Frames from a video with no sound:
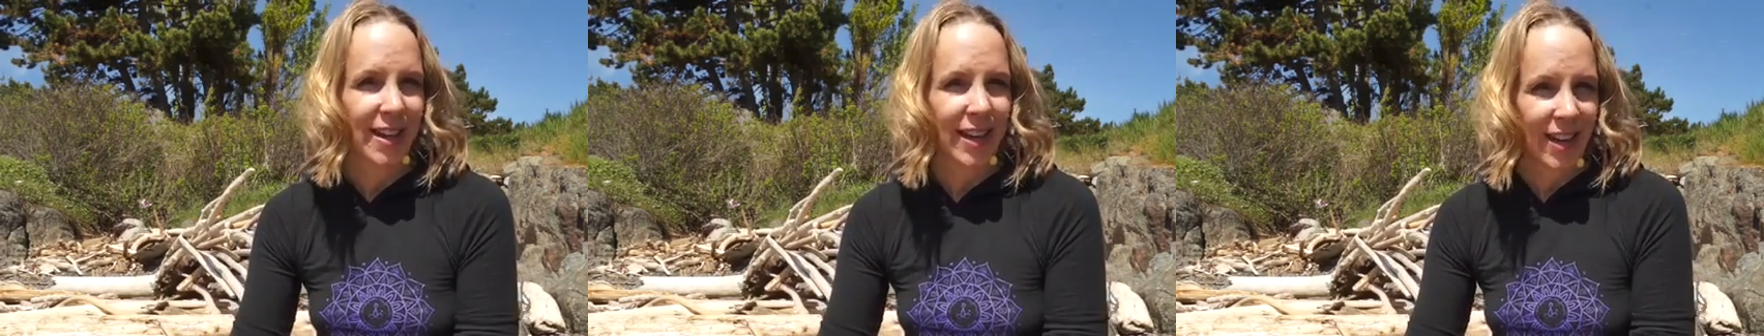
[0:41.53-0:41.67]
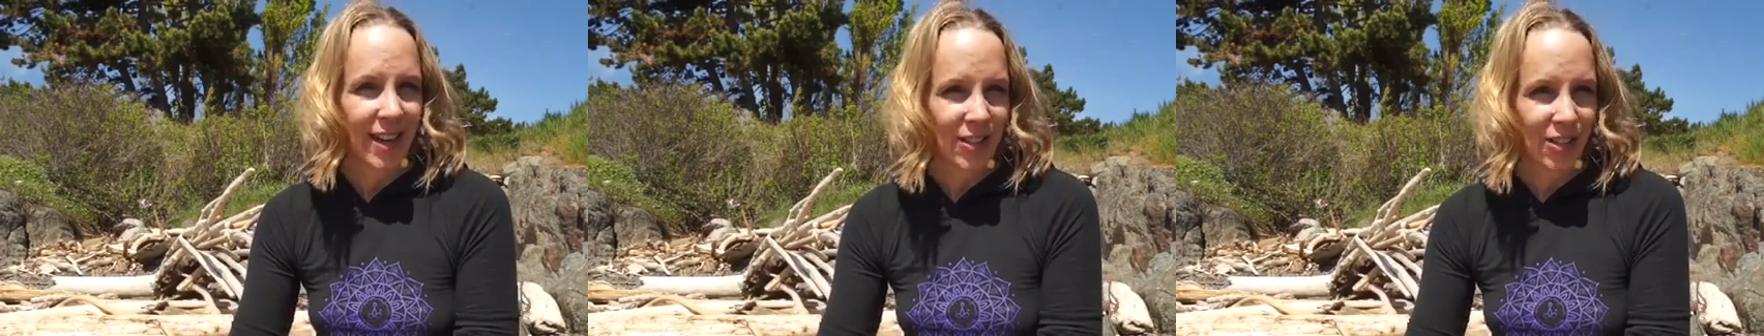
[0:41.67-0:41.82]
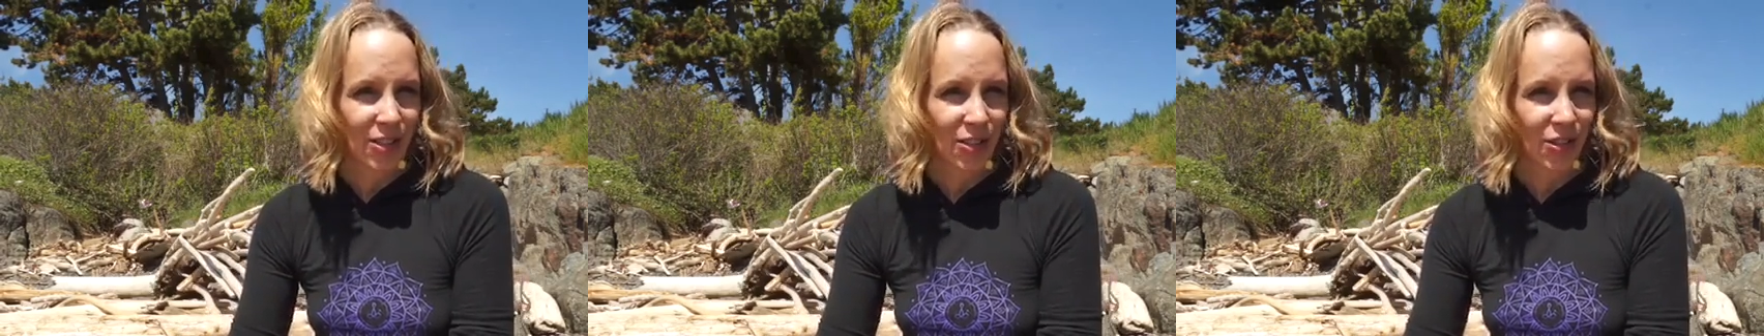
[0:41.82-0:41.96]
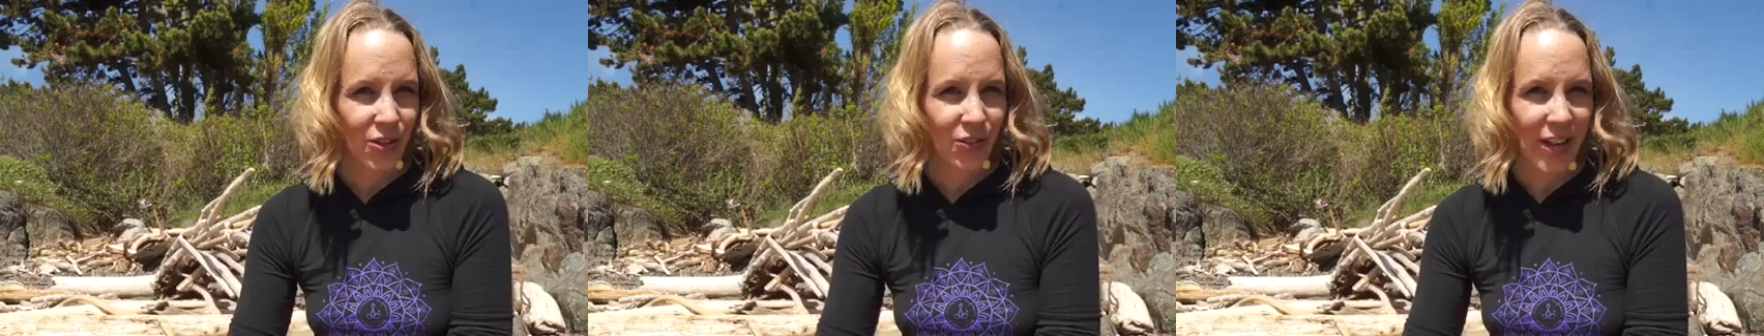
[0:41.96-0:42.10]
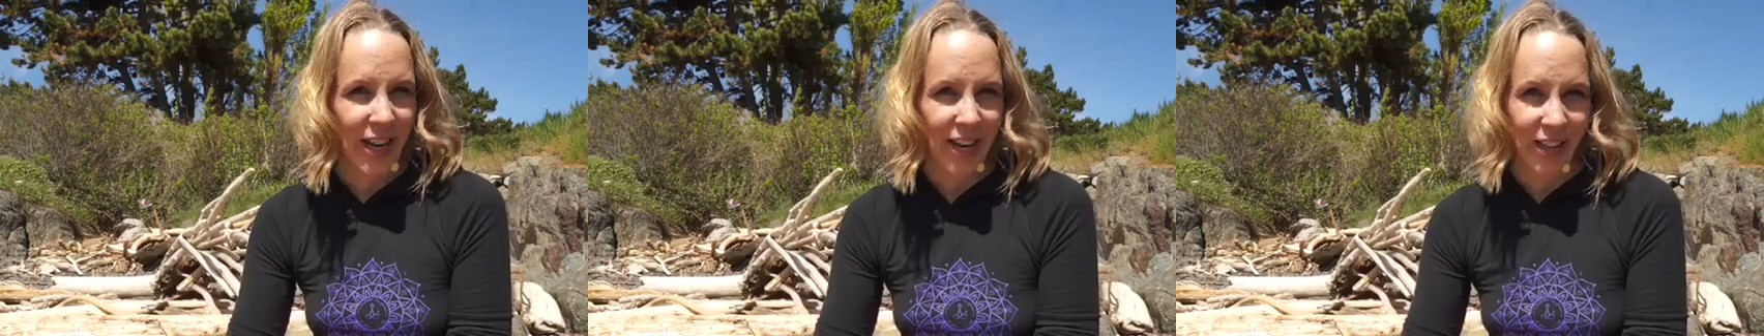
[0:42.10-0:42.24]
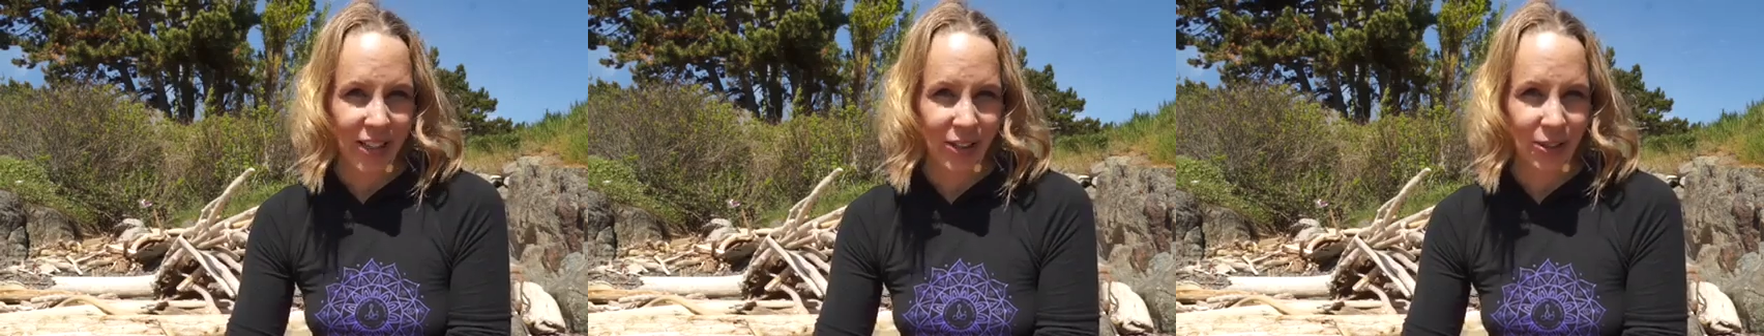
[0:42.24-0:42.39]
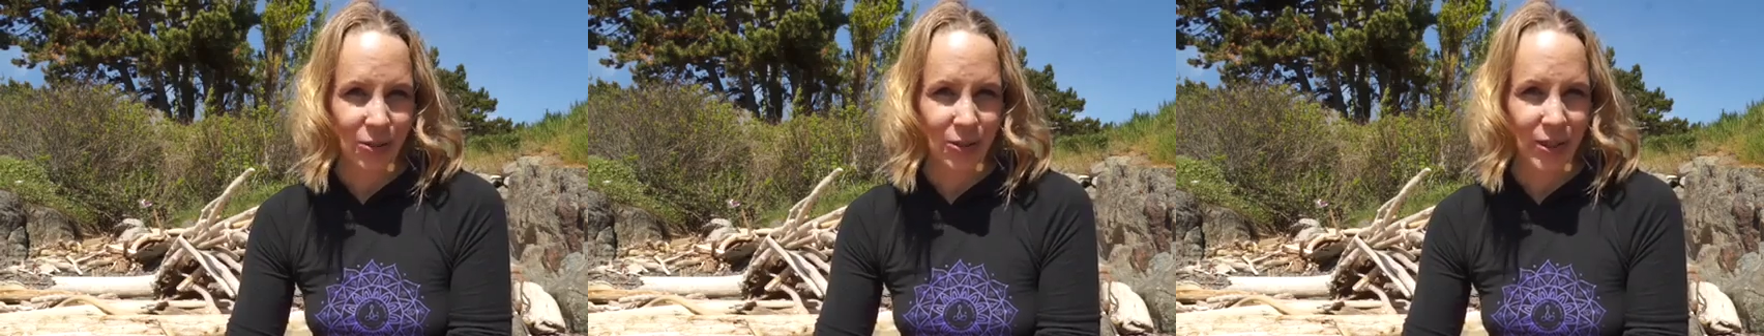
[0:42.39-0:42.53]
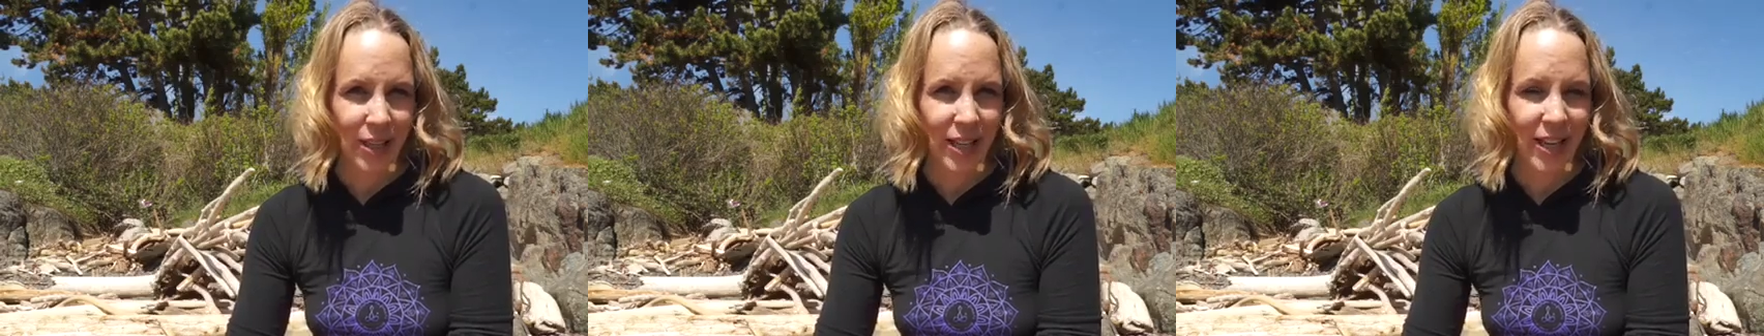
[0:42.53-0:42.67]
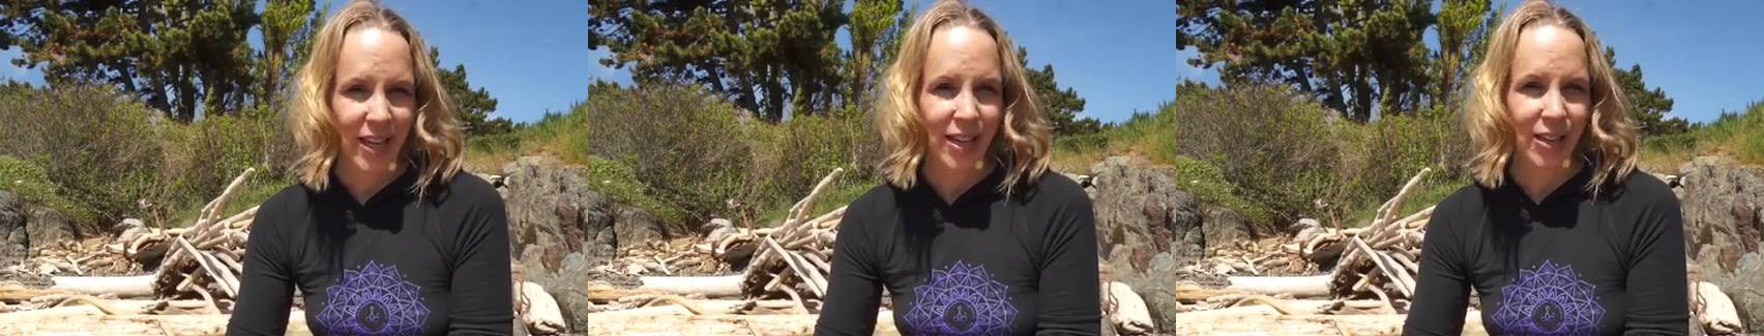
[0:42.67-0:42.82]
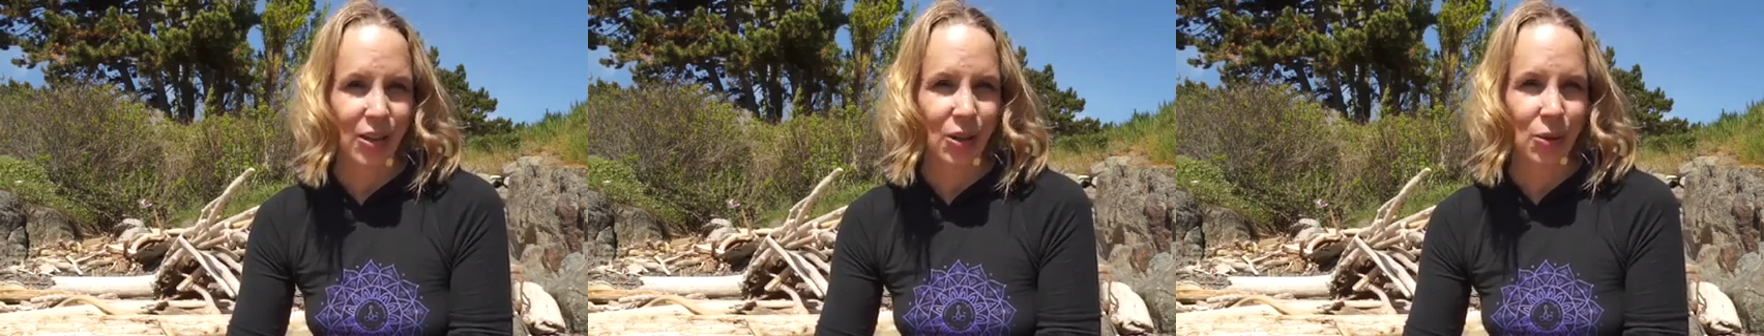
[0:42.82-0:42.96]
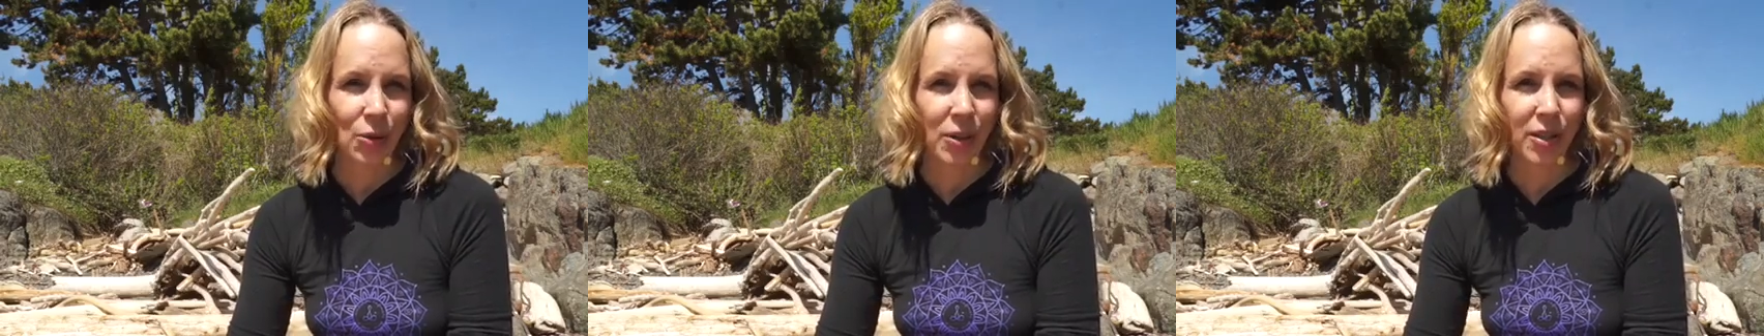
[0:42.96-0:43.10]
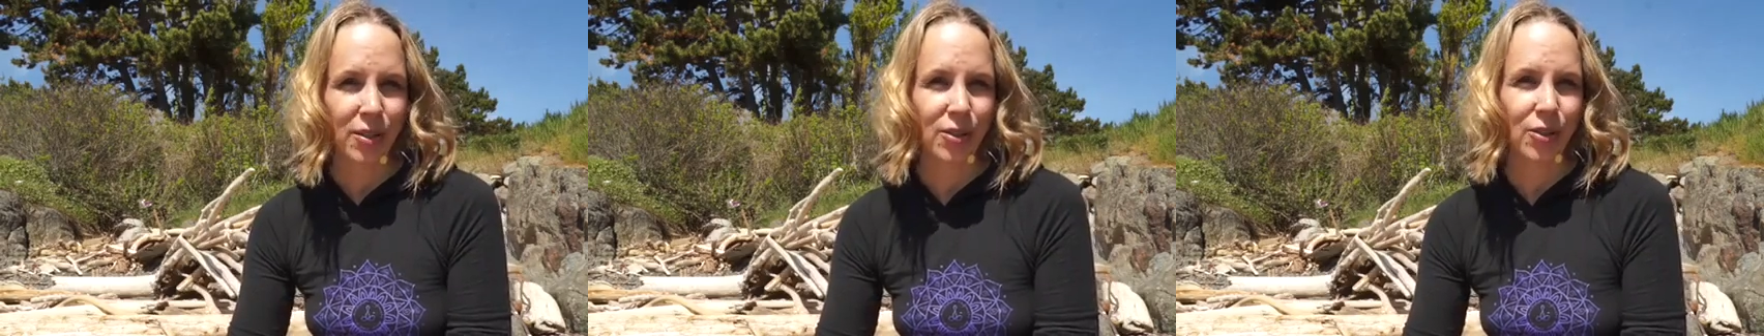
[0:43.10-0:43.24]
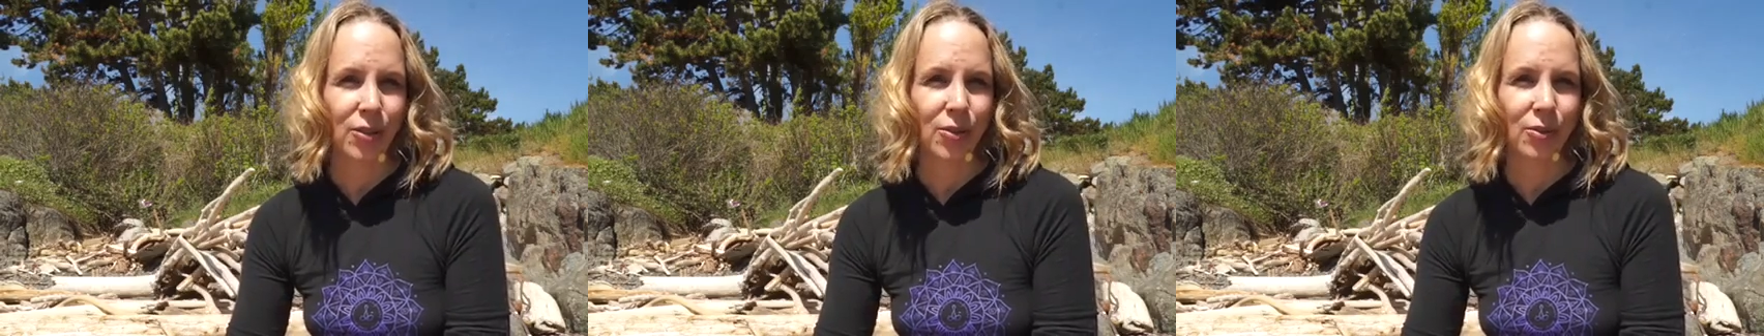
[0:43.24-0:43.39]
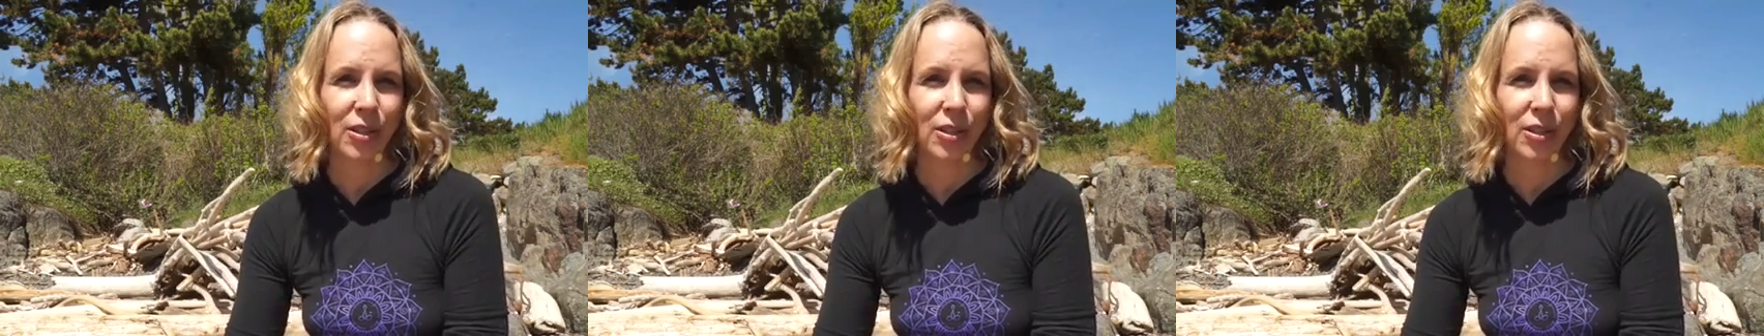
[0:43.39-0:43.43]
undervalued, and critical